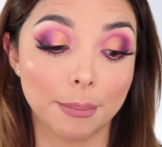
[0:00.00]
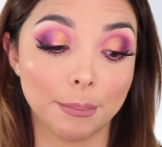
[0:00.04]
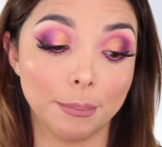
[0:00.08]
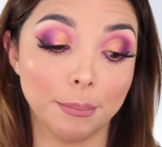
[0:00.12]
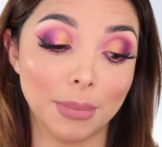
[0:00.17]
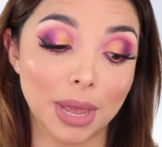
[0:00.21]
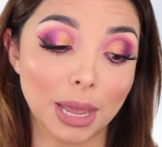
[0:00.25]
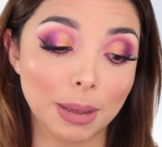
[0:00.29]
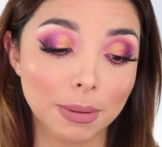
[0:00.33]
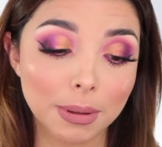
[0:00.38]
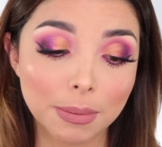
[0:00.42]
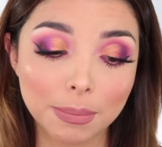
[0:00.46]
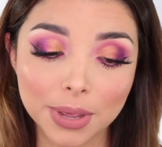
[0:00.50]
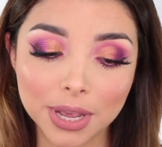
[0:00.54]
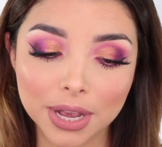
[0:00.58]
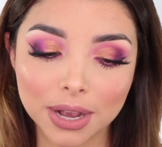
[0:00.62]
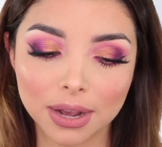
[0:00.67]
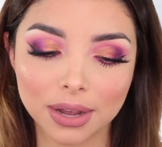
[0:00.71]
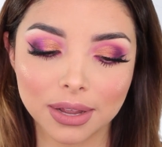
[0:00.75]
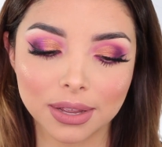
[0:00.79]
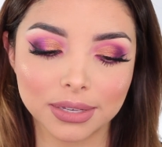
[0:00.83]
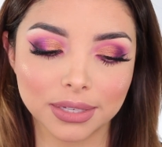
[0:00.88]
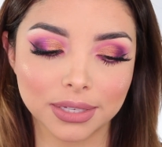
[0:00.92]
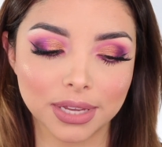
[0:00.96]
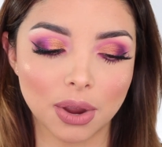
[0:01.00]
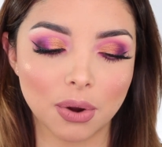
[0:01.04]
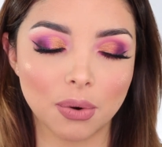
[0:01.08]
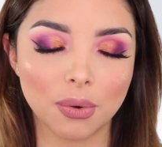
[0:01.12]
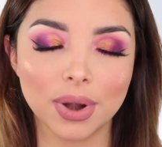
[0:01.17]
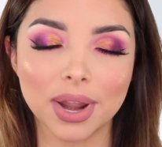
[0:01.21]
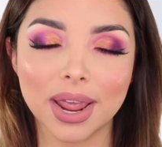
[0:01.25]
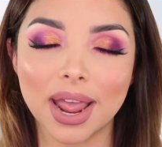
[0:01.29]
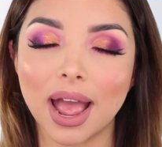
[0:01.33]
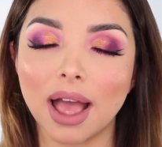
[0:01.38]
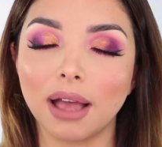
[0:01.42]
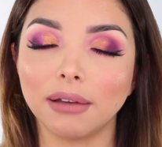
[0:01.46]
Maybe because they
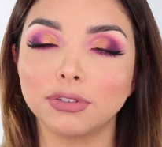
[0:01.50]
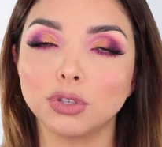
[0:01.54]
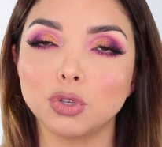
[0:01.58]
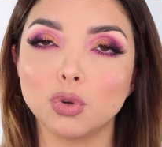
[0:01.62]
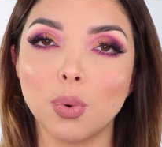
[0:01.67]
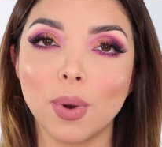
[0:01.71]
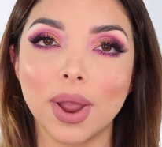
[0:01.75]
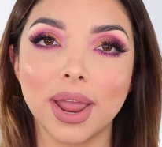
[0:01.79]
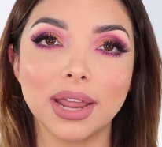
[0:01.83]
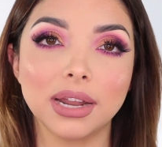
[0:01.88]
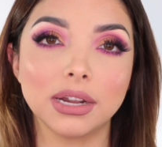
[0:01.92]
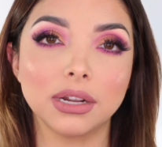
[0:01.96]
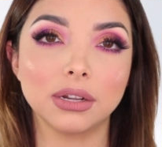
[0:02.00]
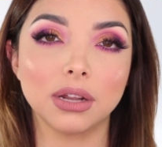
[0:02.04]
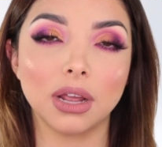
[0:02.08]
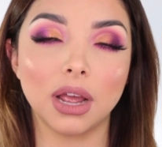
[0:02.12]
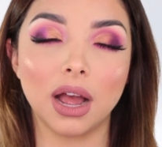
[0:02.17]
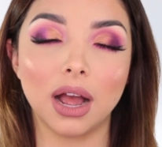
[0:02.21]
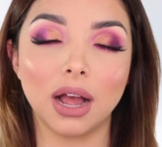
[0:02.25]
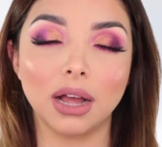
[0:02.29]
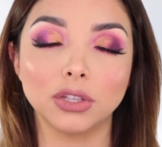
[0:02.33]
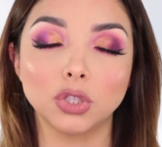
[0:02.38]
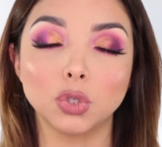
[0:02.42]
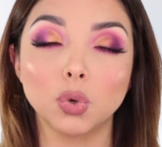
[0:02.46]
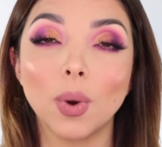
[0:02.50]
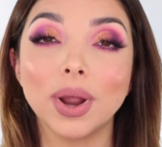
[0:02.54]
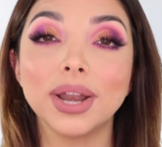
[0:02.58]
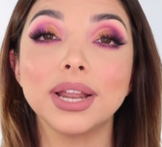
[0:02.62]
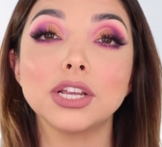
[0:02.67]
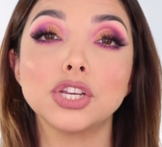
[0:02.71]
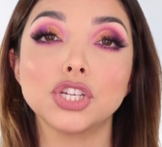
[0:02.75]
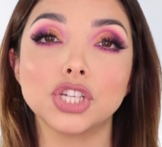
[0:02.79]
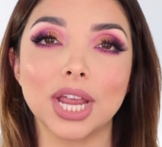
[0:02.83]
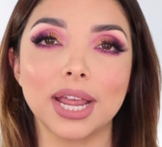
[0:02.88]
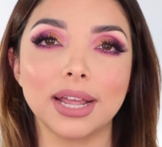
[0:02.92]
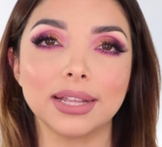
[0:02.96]
only have
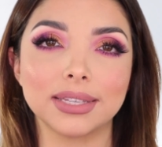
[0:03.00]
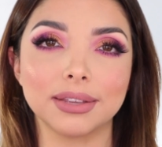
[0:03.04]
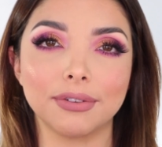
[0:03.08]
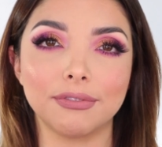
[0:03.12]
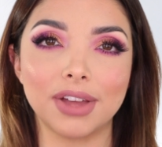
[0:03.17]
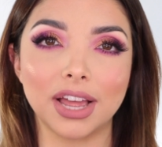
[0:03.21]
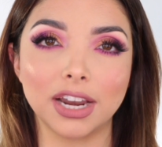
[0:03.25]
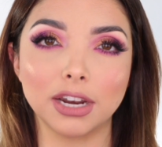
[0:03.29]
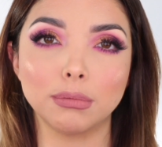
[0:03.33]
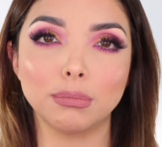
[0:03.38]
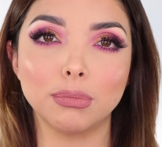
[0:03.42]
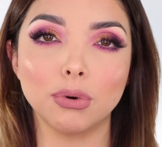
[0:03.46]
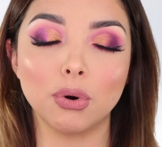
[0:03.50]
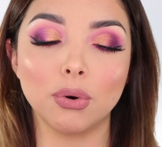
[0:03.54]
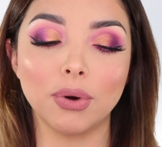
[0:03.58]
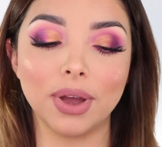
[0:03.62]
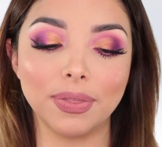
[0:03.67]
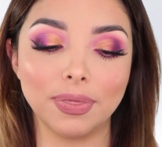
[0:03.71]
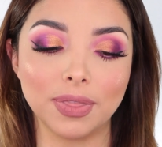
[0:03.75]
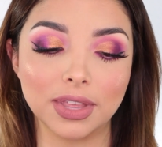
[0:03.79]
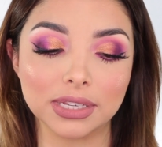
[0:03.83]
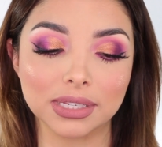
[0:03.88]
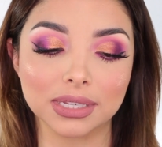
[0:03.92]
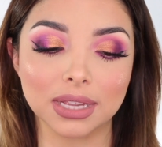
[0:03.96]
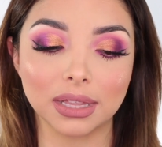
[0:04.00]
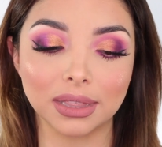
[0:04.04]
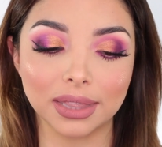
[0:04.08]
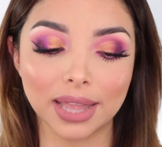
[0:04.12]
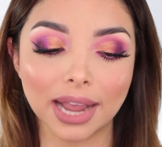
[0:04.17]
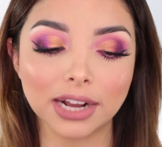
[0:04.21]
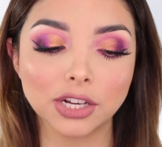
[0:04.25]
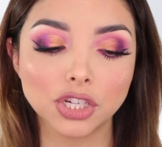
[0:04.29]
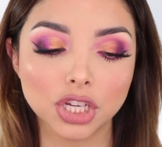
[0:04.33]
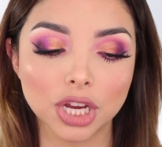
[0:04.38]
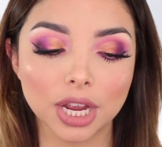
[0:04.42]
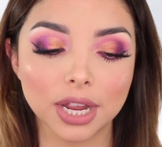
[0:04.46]
20 shades available in this
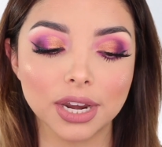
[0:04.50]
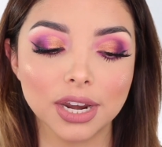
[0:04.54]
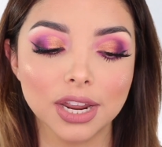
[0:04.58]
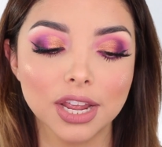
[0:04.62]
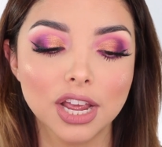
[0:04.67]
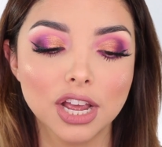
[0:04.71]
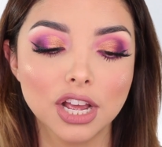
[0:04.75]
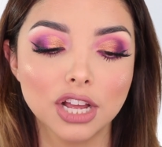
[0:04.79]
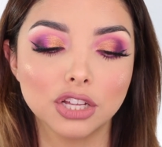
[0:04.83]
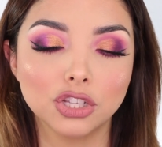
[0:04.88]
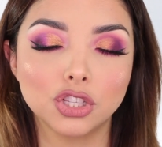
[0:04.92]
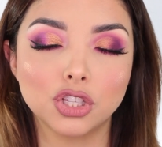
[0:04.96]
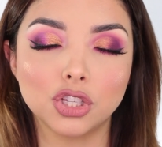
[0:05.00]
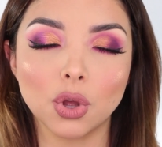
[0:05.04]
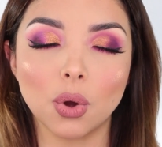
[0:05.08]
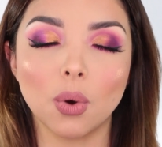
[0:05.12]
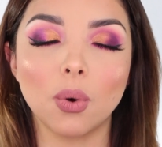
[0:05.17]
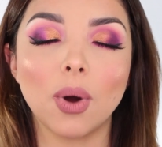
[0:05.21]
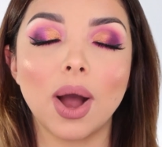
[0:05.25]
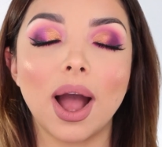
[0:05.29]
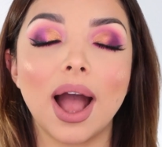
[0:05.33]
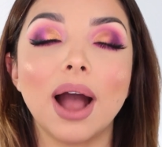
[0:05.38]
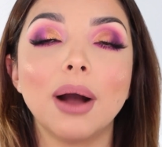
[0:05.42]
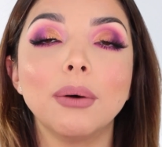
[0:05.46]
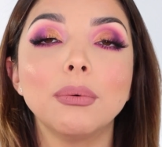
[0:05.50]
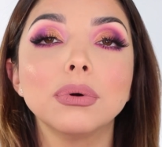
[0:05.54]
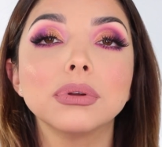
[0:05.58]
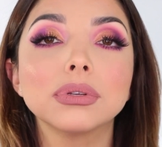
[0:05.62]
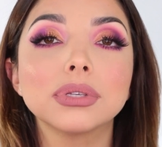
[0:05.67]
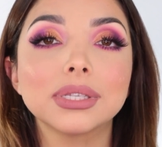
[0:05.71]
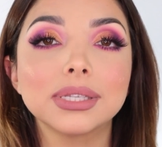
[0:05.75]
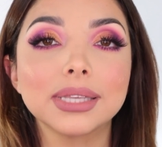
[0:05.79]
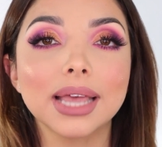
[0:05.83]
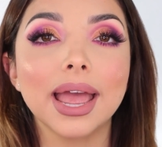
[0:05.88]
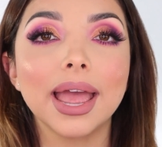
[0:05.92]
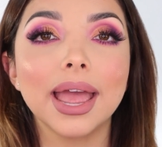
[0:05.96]
collection. So I will
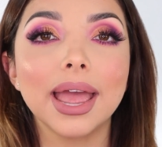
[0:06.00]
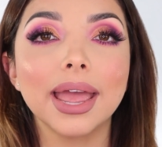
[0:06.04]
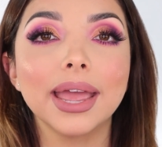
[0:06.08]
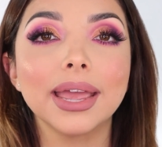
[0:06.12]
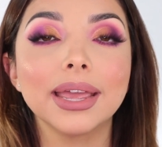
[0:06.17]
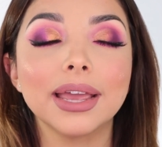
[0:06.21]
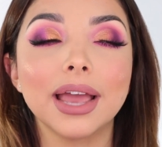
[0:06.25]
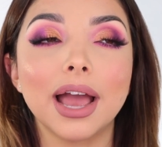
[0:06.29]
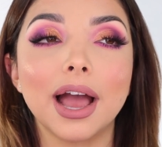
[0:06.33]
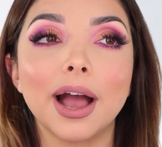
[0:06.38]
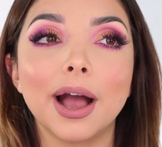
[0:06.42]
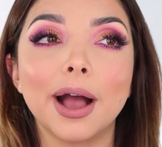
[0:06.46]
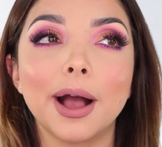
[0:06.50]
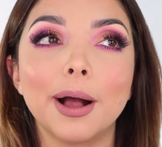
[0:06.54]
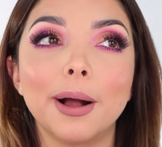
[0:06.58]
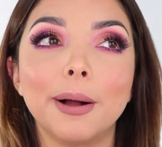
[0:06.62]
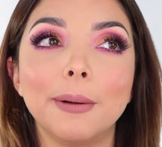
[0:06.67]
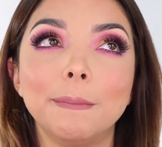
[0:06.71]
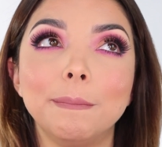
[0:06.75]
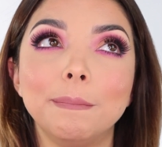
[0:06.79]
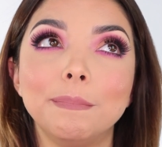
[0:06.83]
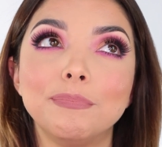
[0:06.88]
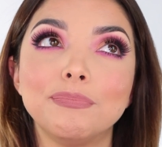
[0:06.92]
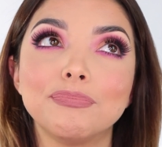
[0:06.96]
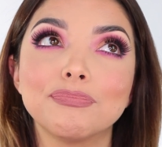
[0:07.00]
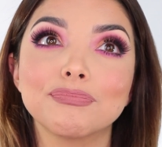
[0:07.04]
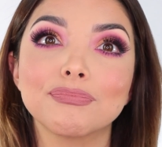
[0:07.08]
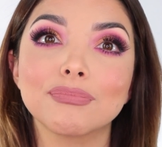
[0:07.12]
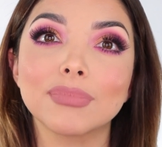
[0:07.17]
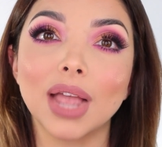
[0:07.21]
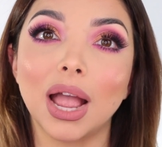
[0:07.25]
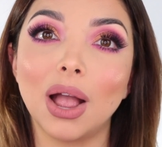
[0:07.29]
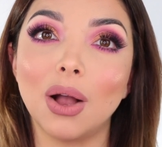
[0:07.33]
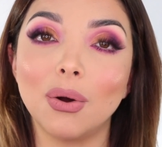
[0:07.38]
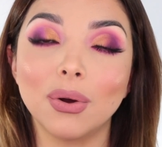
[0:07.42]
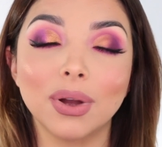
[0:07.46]
say
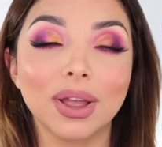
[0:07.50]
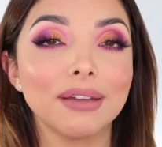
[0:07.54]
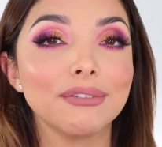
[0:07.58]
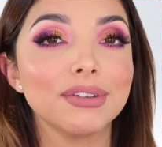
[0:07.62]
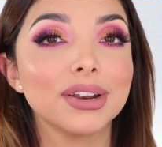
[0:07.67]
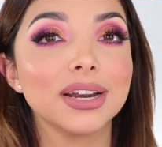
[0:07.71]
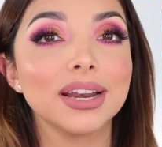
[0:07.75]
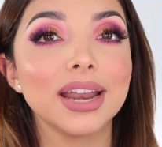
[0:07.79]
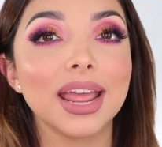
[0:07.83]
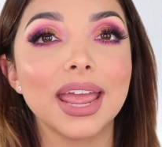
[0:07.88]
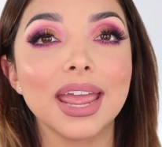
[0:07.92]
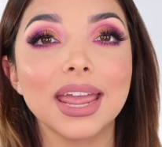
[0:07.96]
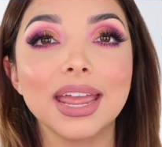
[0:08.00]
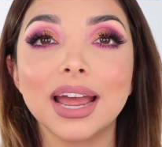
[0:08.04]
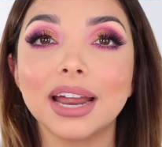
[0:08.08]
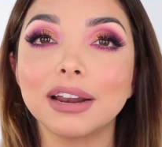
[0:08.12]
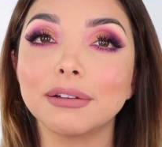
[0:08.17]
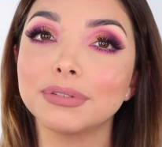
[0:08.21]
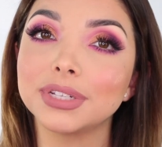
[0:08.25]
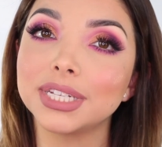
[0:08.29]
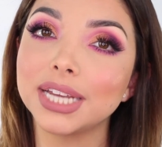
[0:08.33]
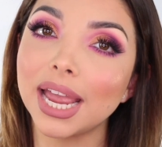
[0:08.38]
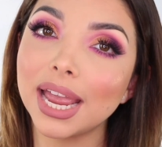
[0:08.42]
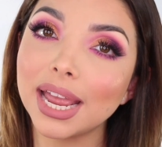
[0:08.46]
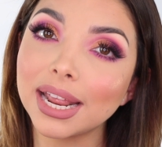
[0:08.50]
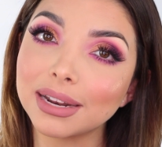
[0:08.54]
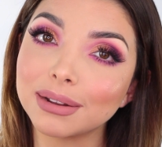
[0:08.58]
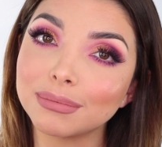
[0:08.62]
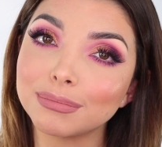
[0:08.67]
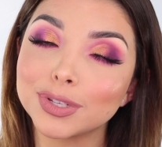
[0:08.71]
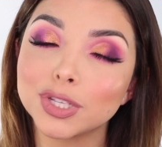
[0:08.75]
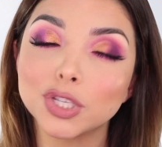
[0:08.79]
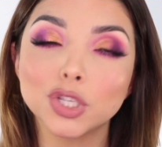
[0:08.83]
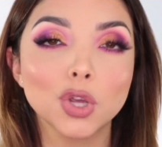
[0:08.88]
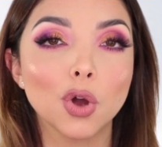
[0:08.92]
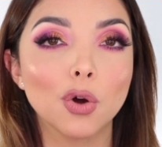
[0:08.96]
I'll give it an 8 out of 10
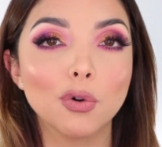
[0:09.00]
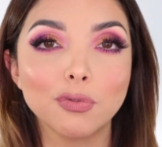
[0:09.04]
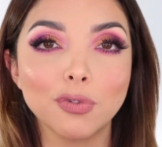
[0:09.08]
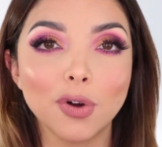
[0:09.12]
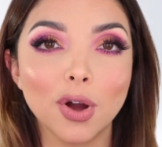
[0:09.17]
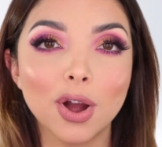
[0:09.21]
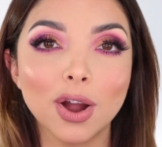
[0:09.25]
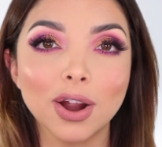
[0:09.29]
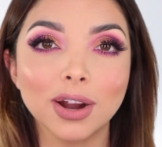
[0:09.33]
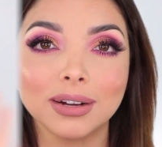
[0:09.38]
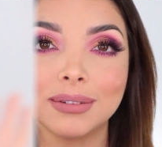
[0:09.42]
so far.